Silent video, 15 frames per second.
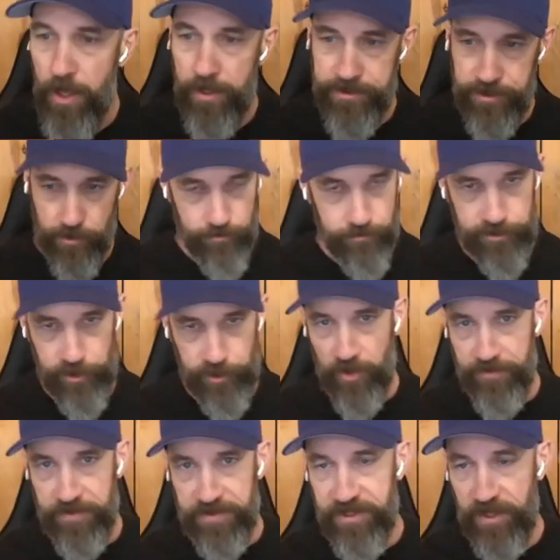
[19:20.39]
So don't
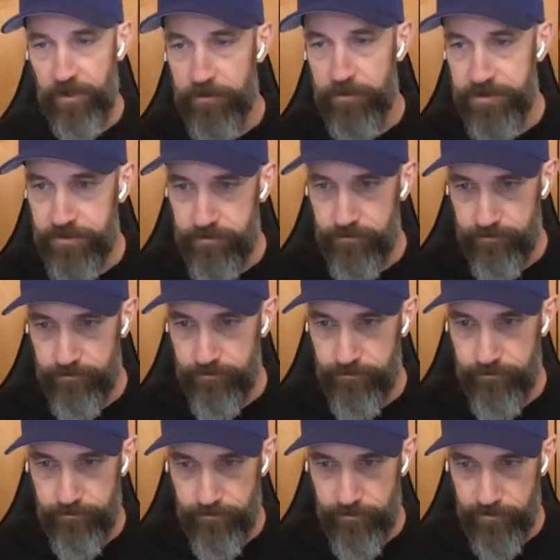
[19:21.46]
let the sims
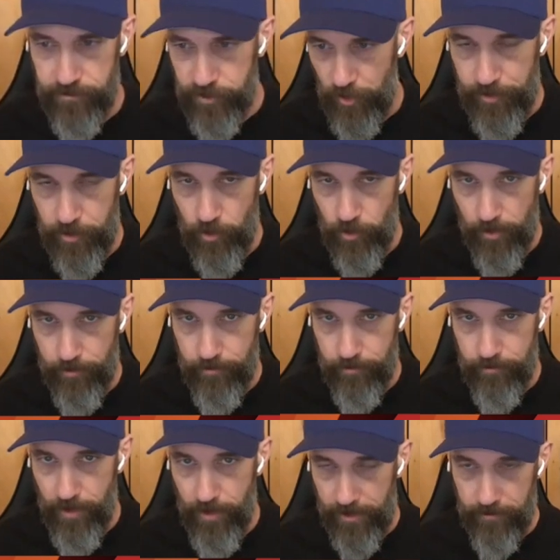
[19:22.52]
trip you up.
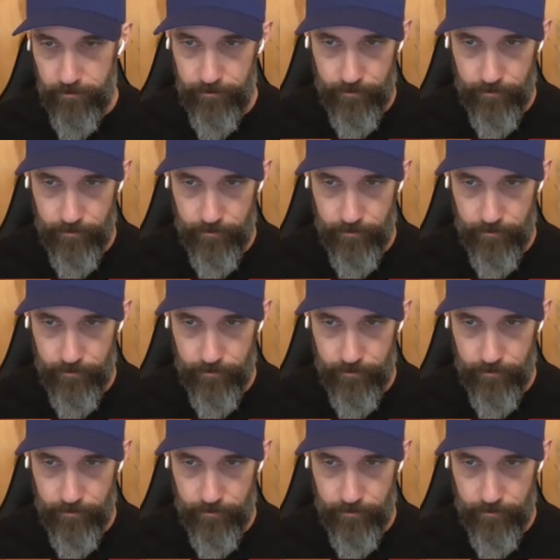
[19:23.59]
Like